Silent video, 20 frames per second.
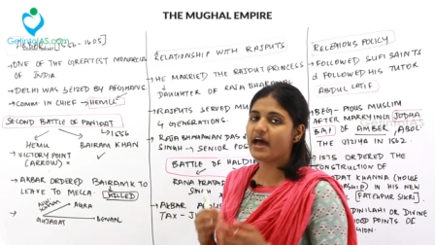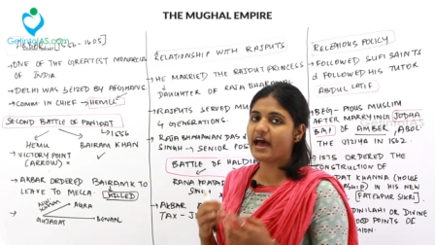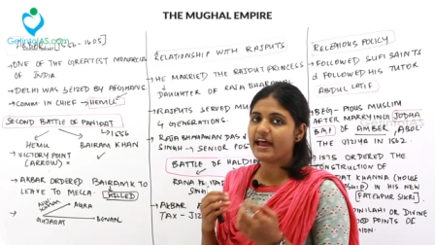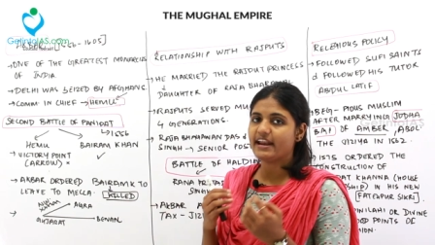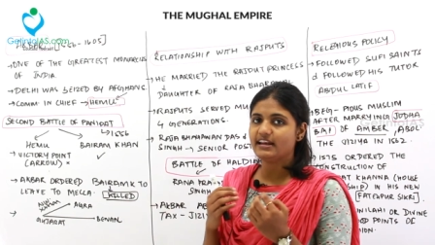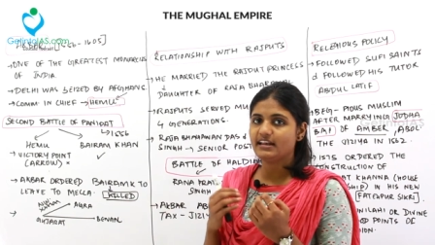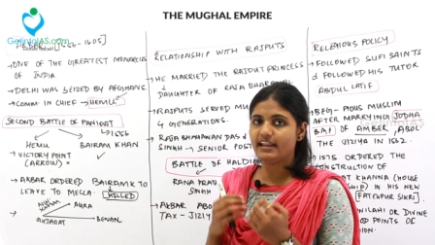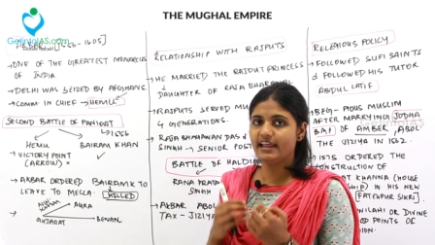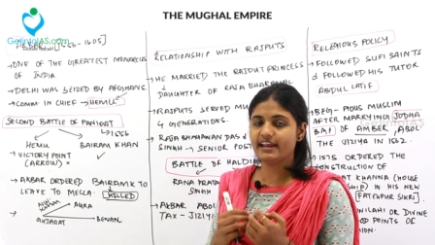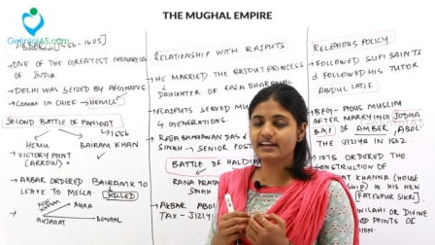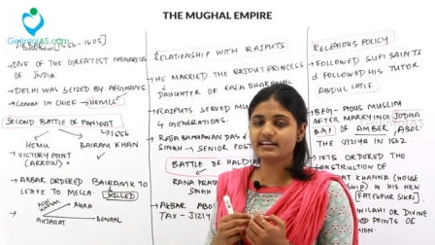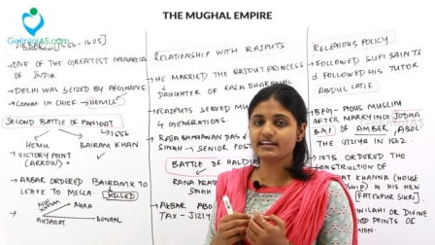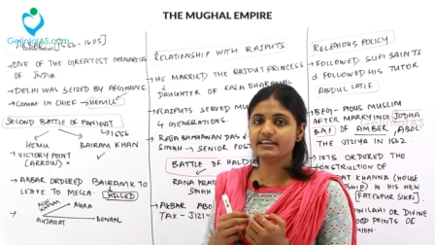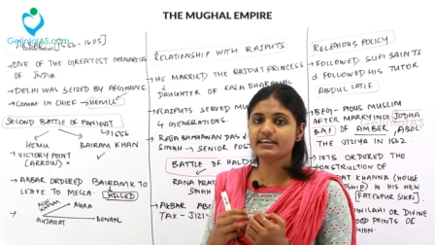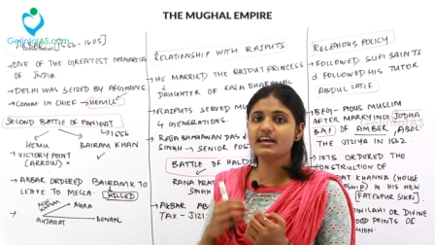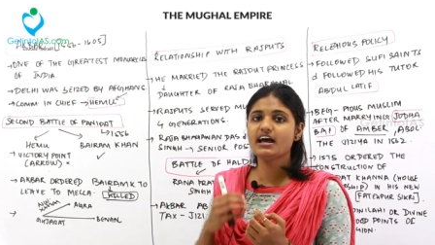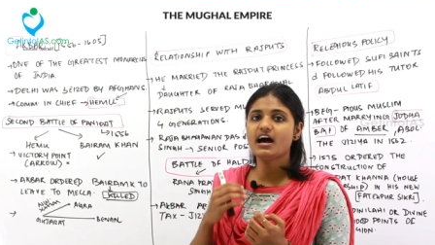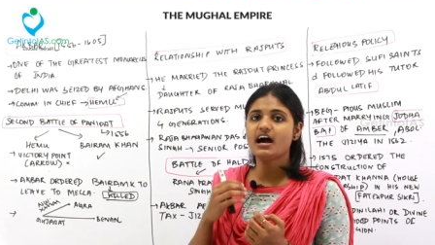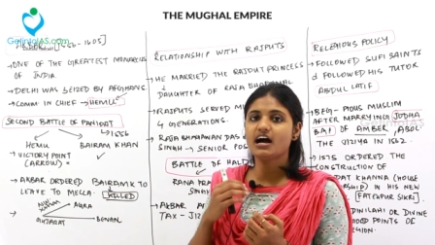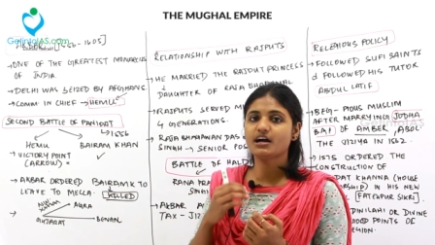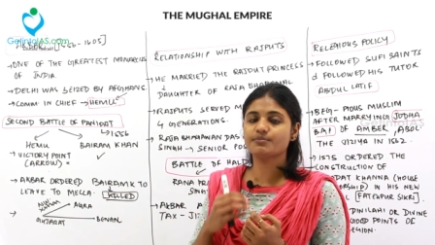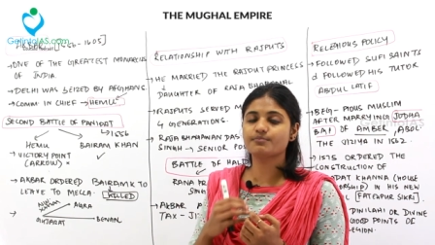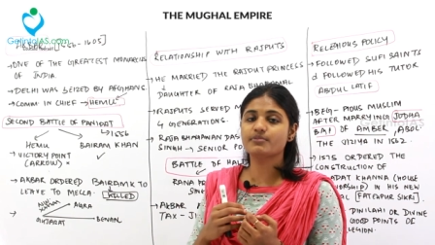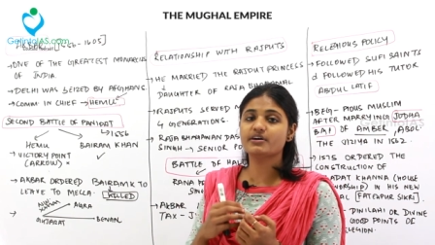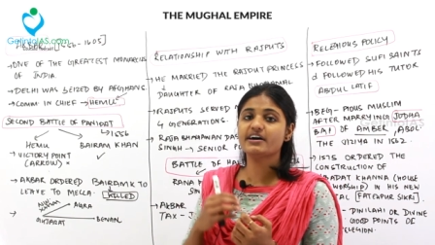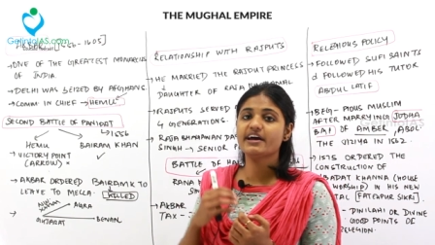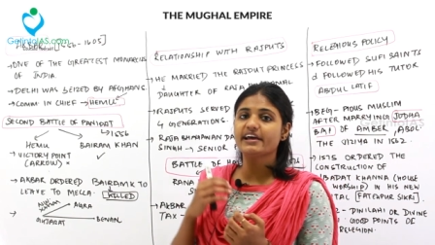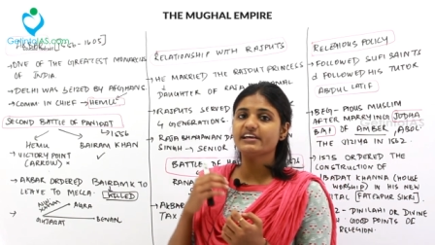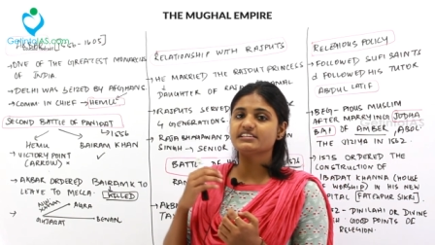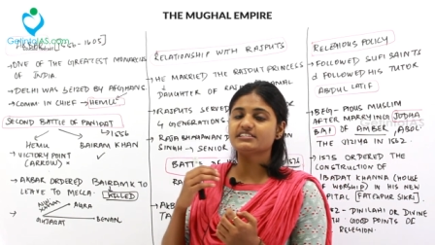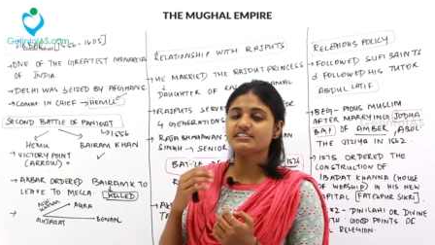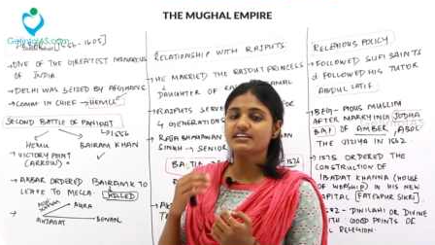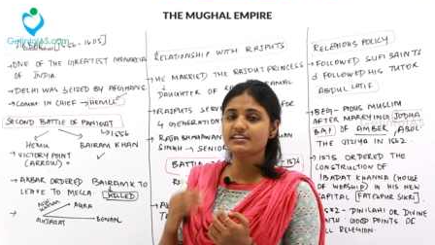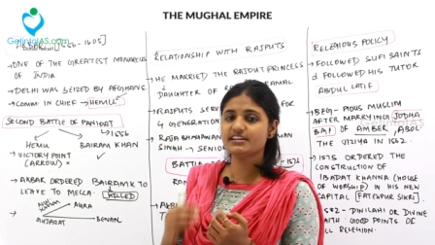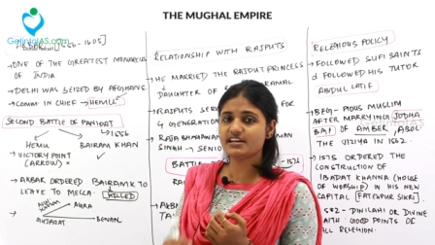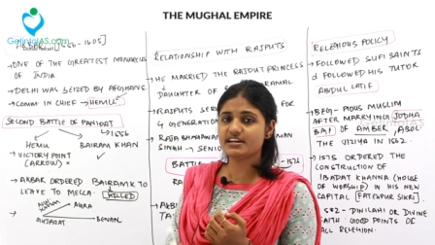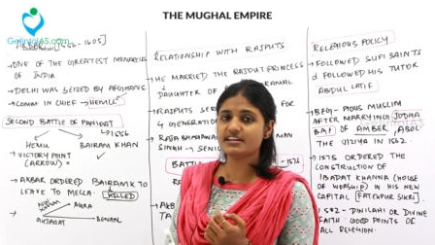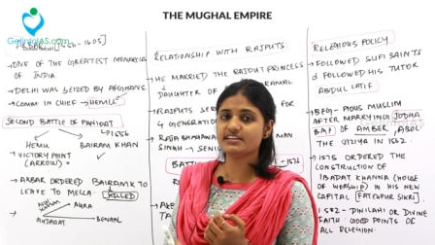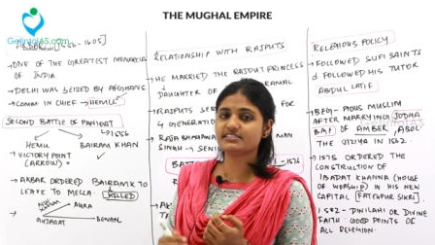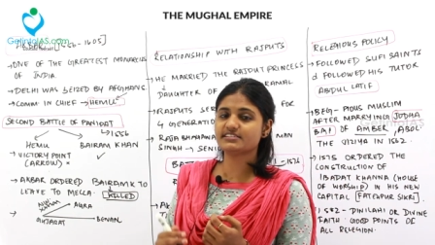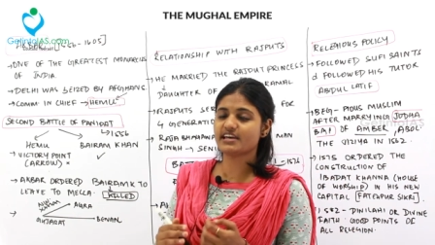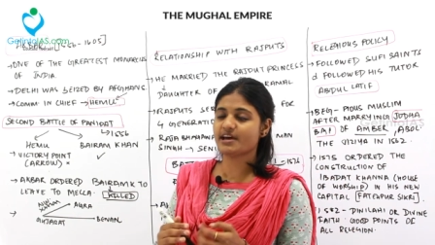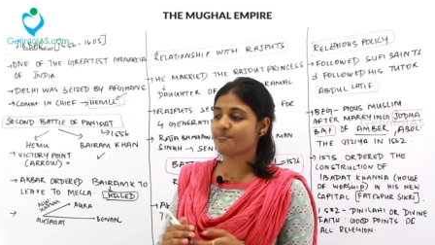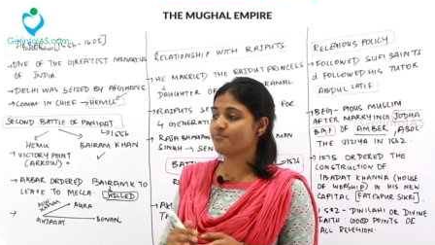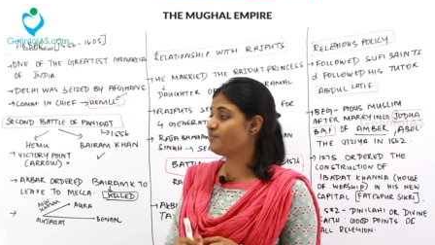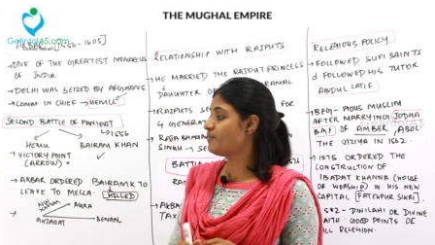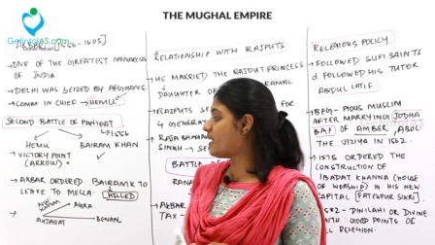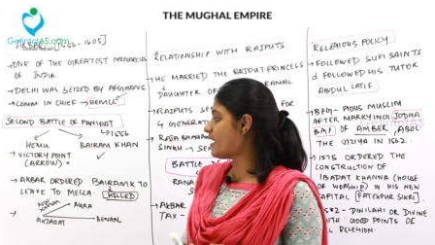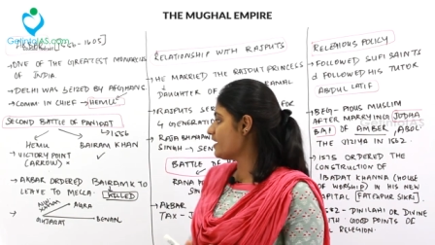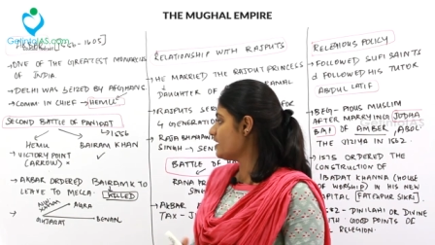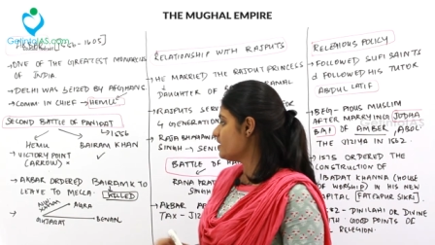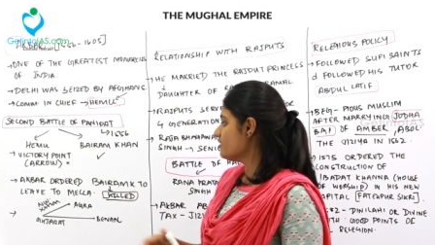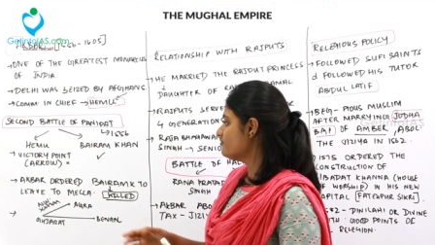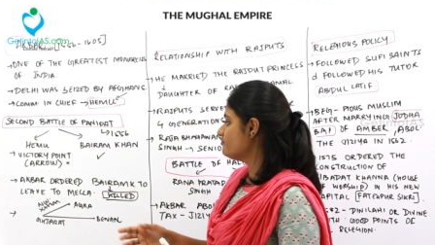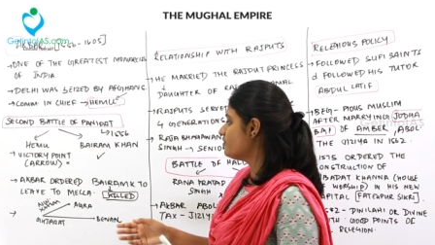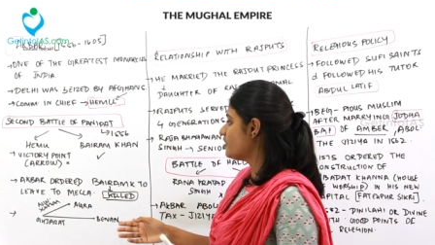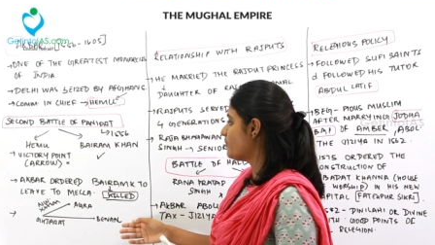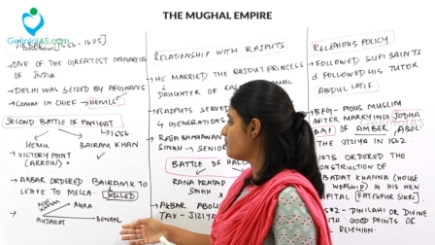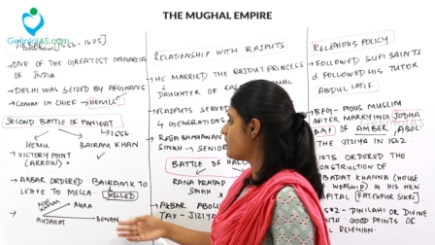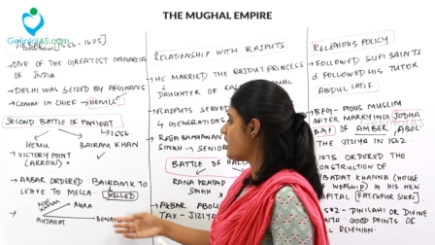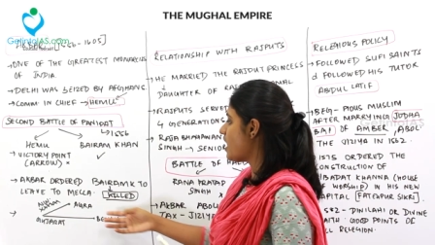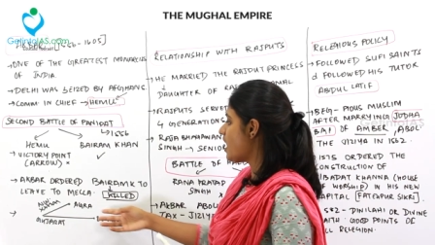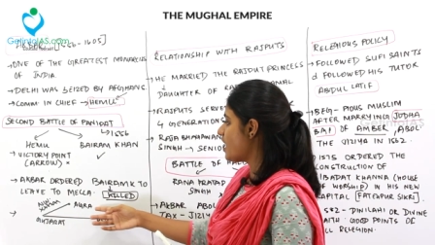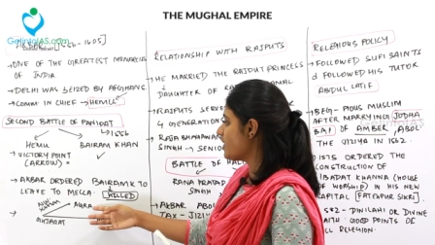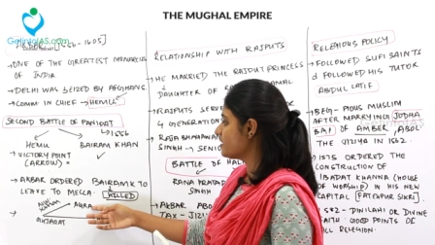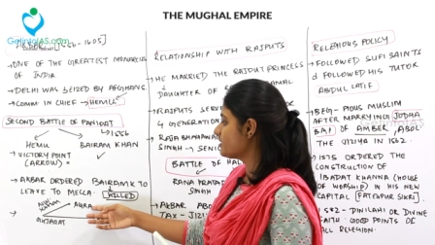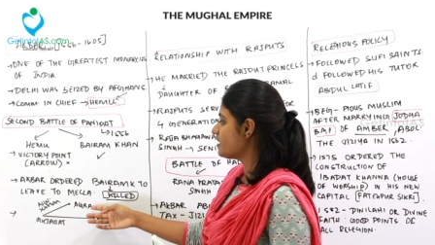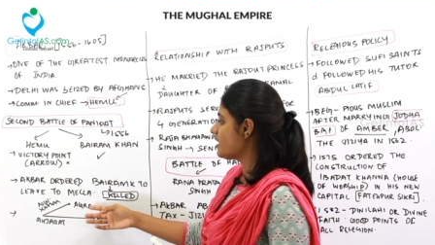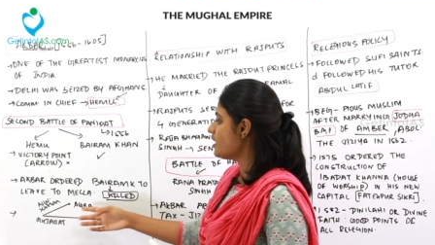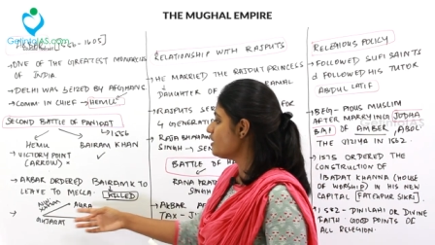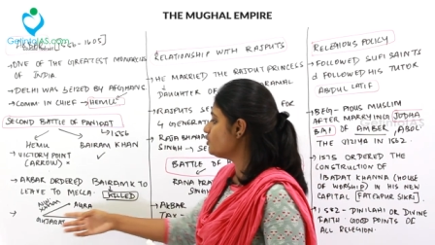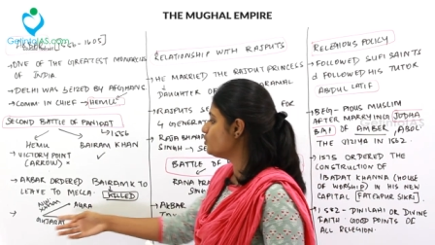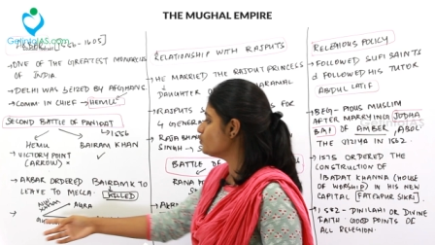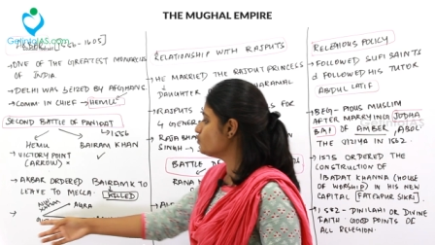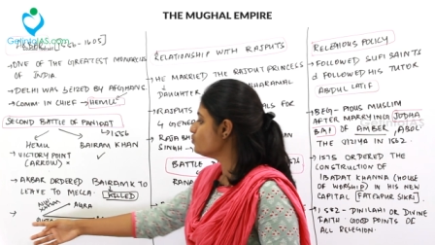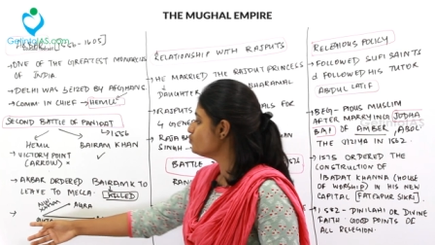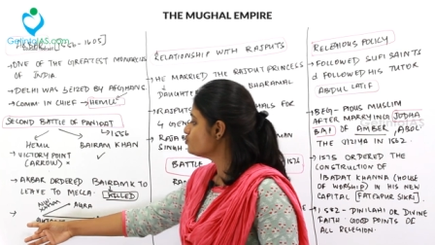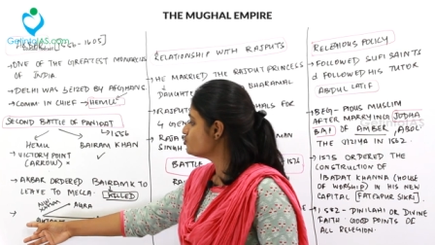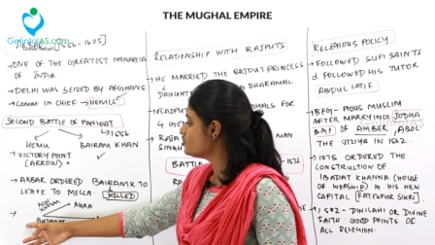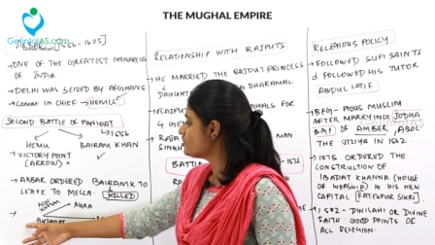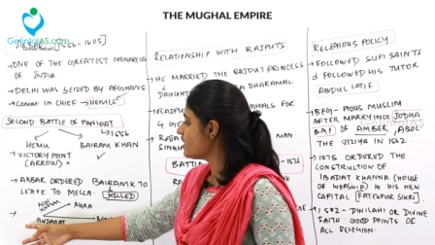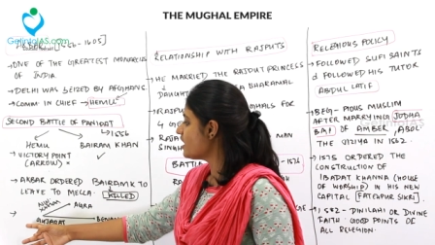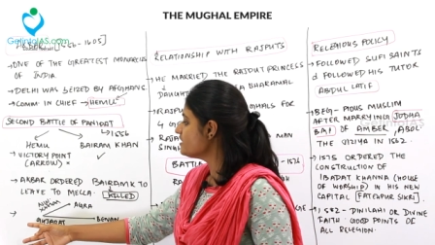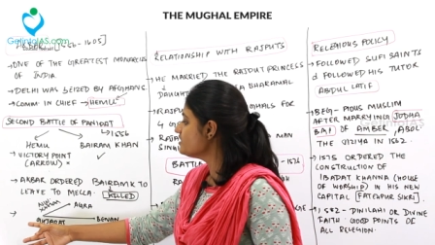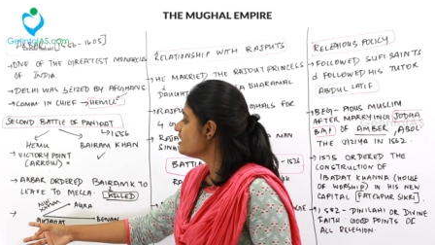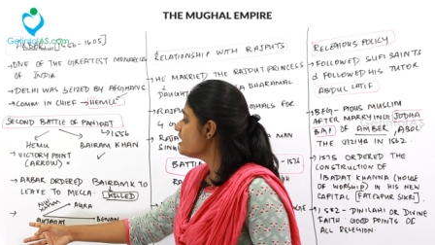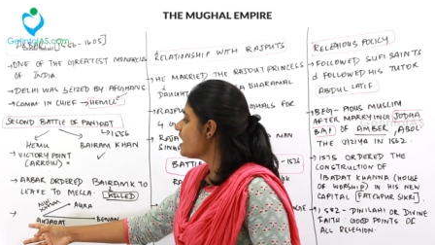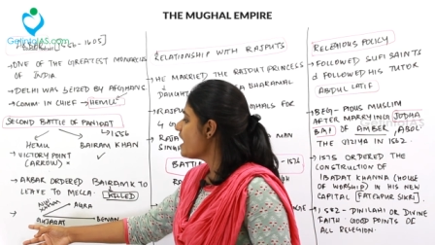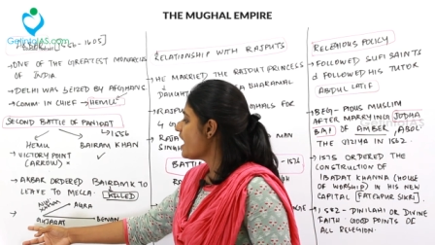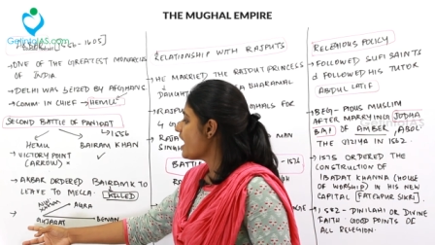And lately, Akbar extended his empire from Agra to Gujarat